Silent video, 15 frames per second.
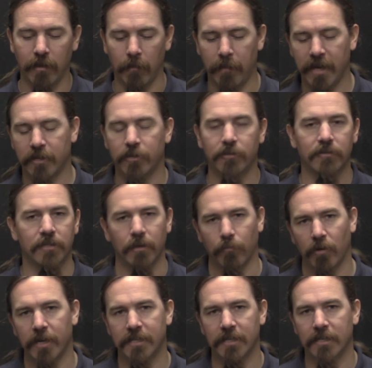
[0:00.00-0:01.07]
their pictures, their
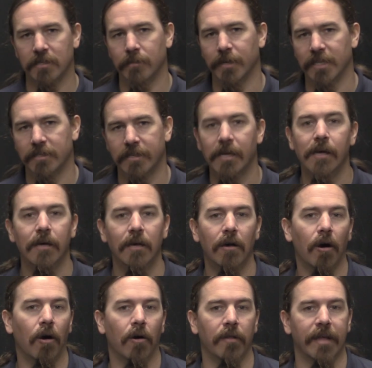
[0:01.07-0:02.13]
price estimates,
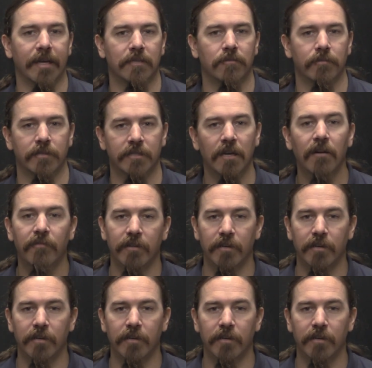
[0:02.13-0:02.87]
all that sort of stuff.